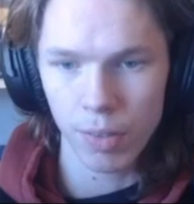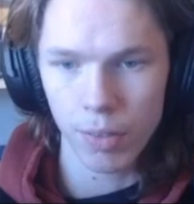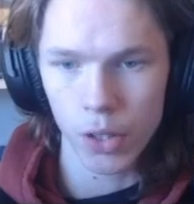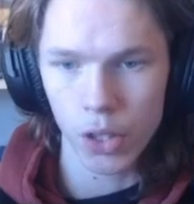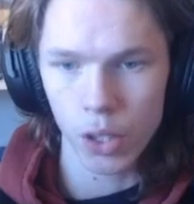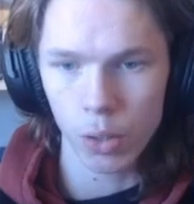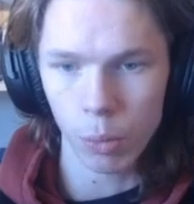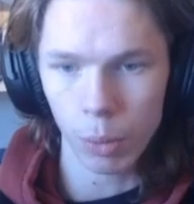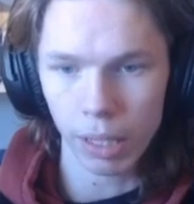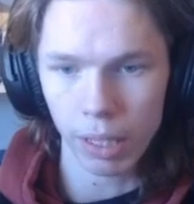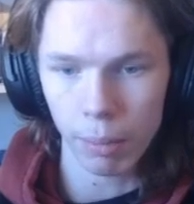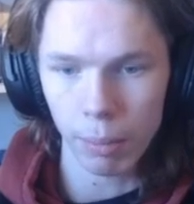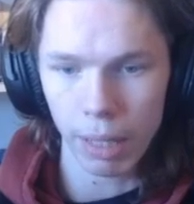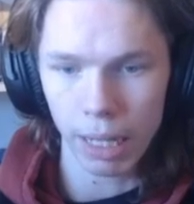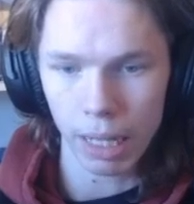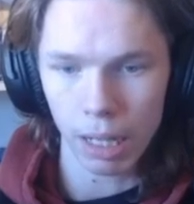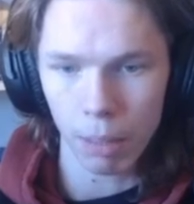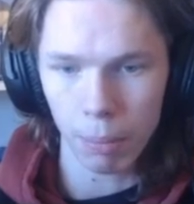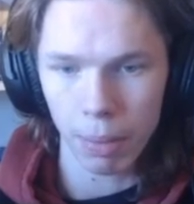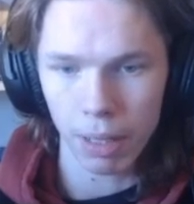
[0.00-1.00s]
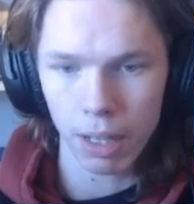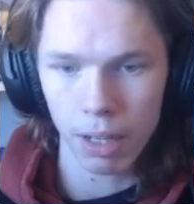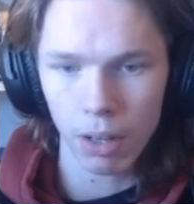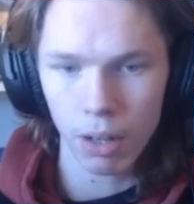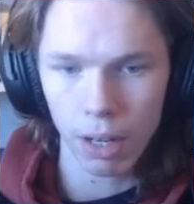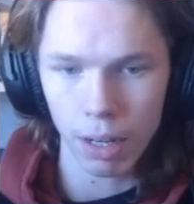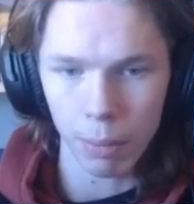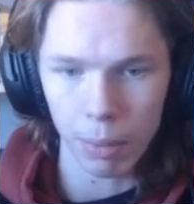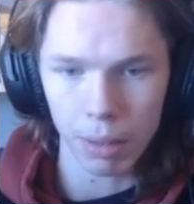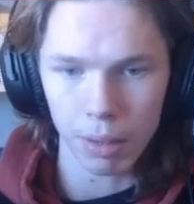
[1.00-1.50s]
version, we can make it up here
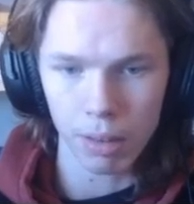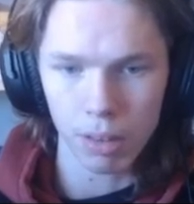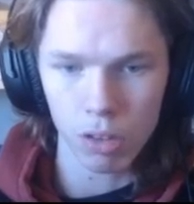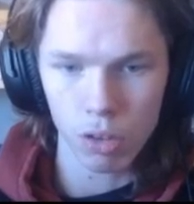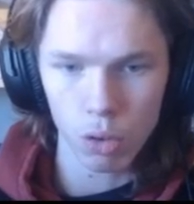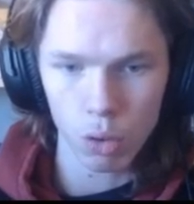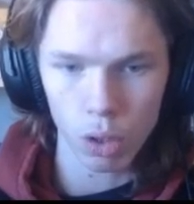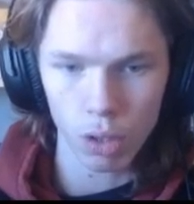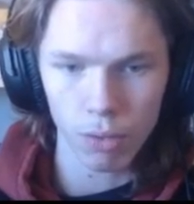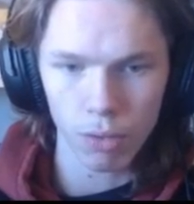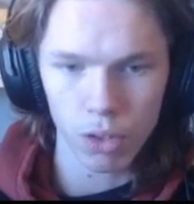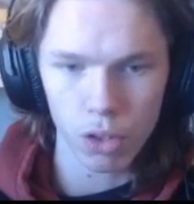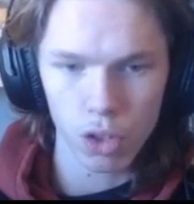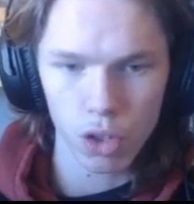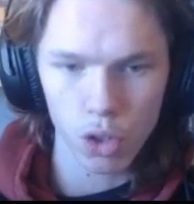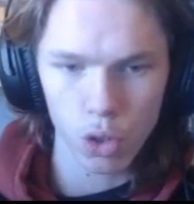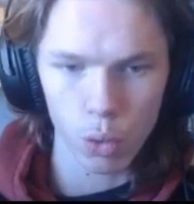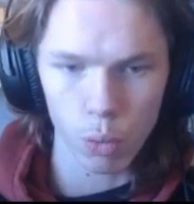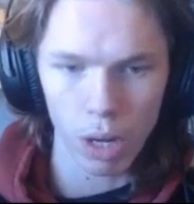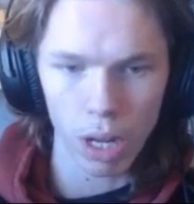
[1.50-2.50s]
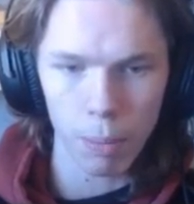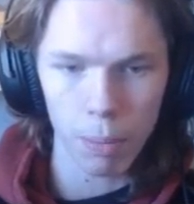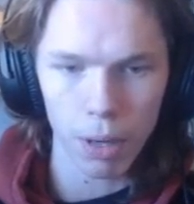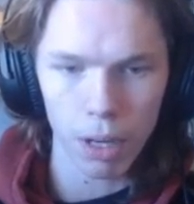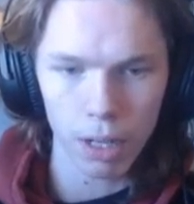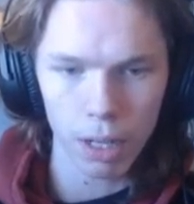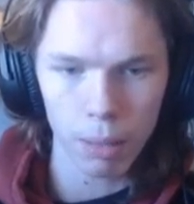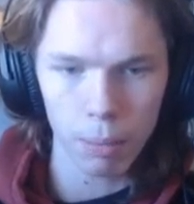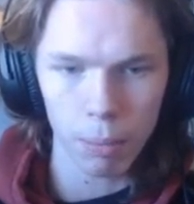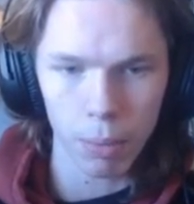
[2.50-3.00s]
and sort of scrape
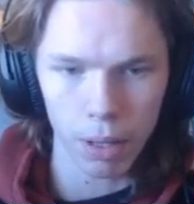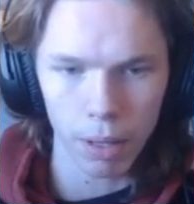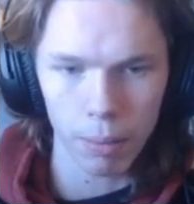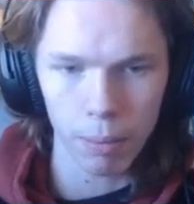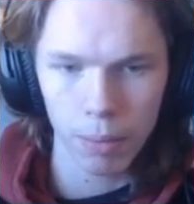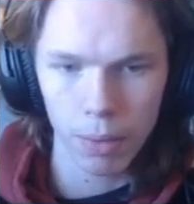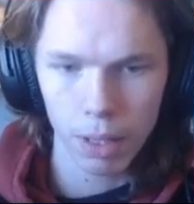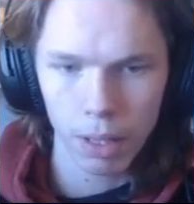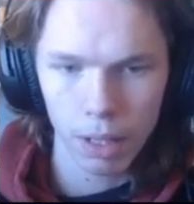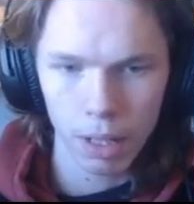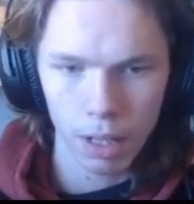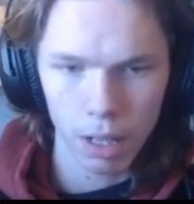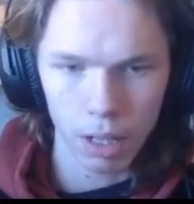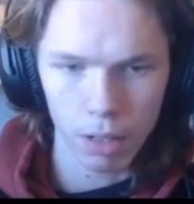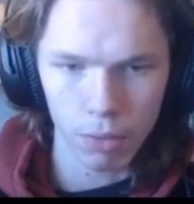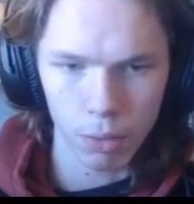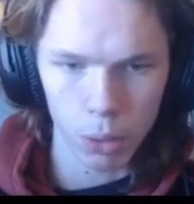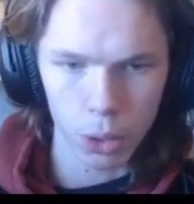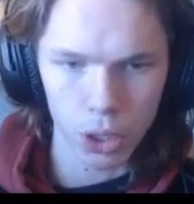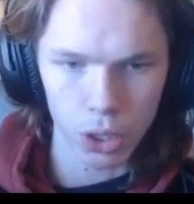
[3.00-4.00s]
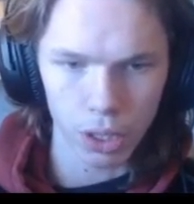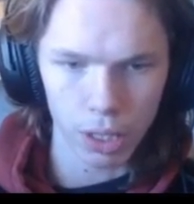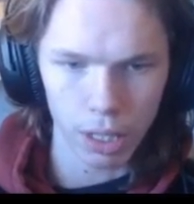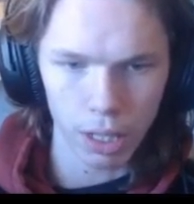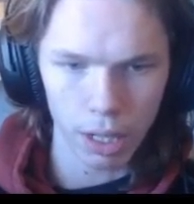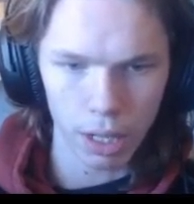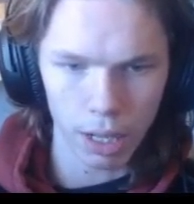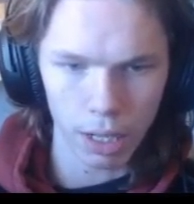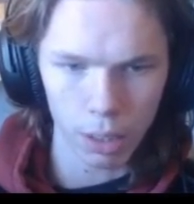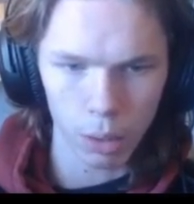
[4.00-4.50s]
on it, but
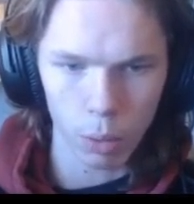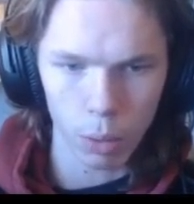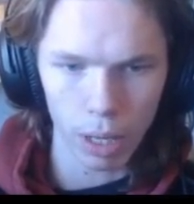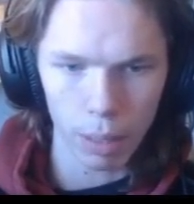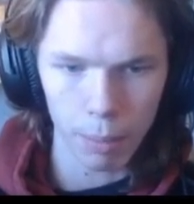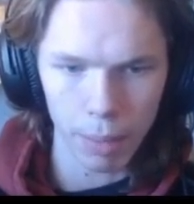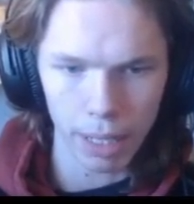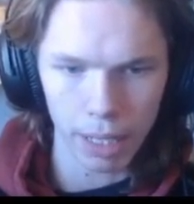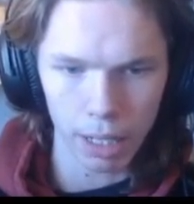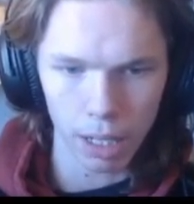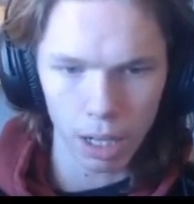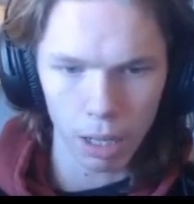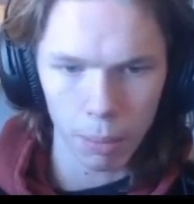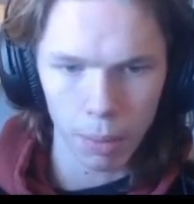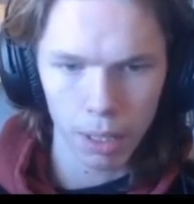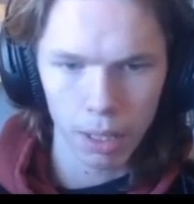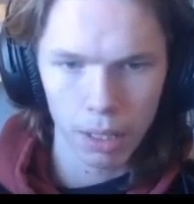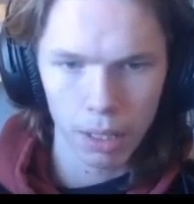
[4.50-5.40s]
unfortunately not quite make it up,